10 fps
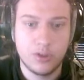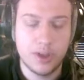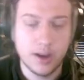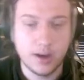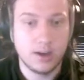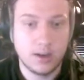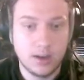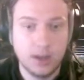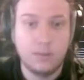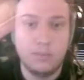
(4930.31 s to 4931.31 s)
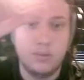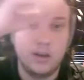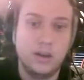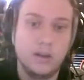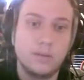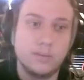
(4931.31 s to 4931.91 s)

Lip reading: then indeed be